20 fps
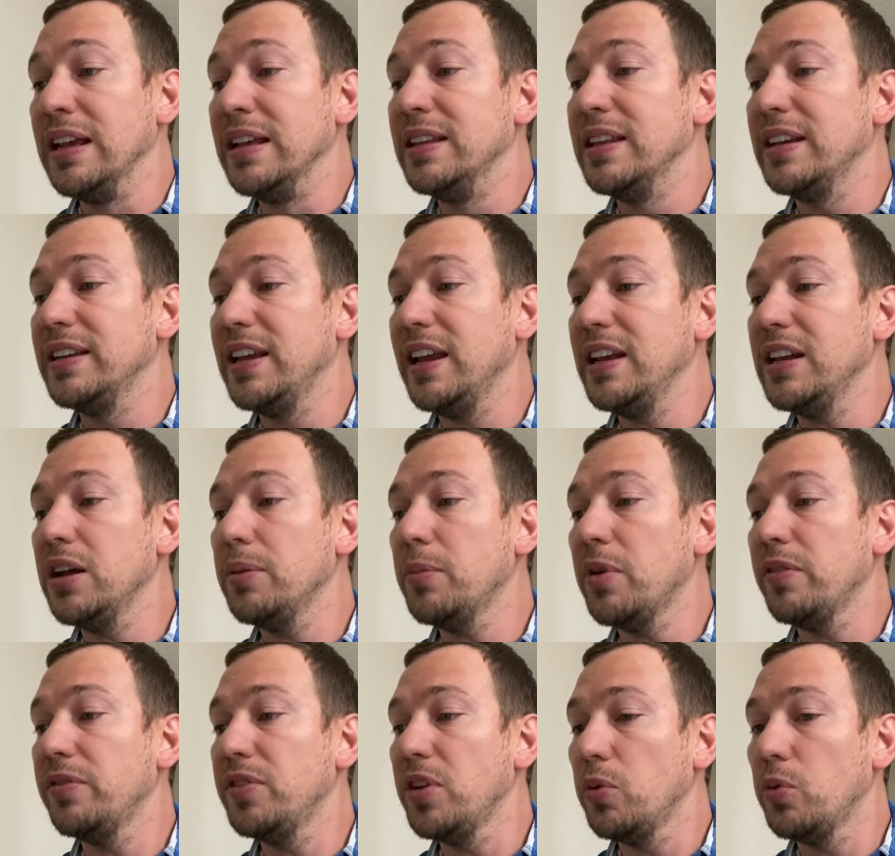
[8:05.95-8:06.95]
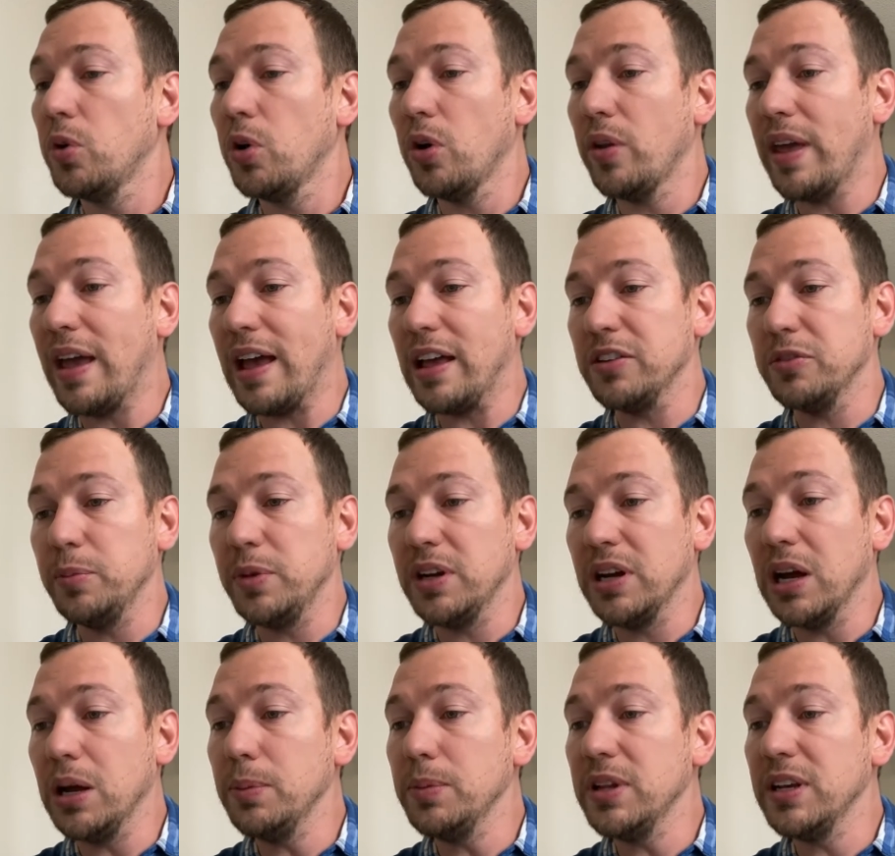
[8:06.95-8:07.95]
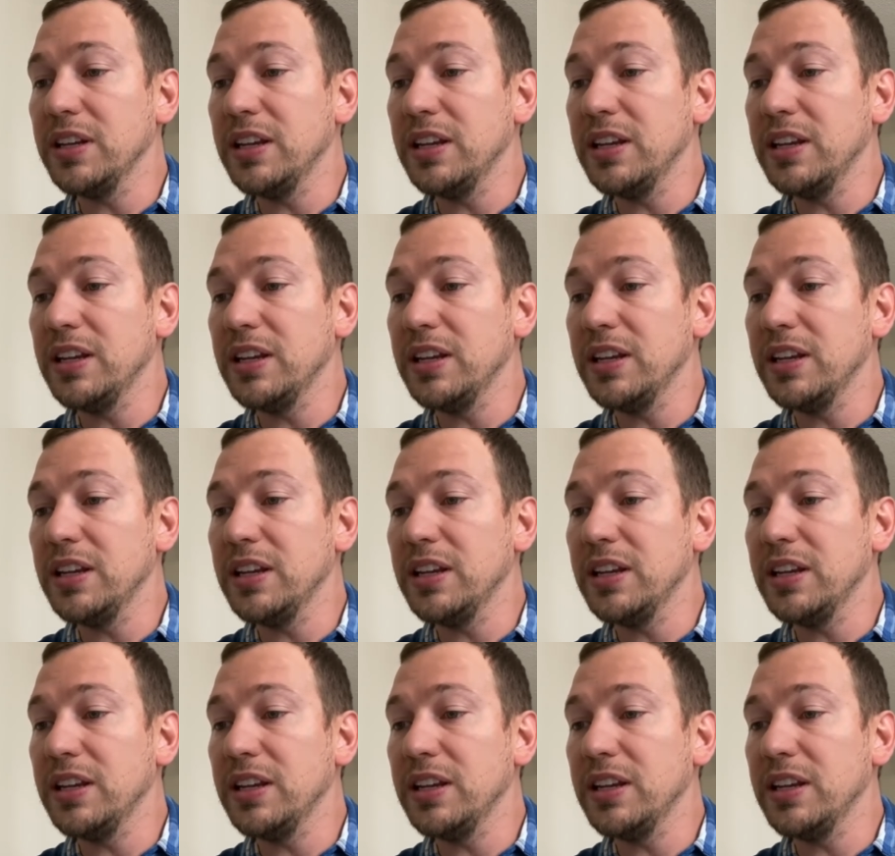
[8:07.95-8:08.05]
"The kingdom of the world has become the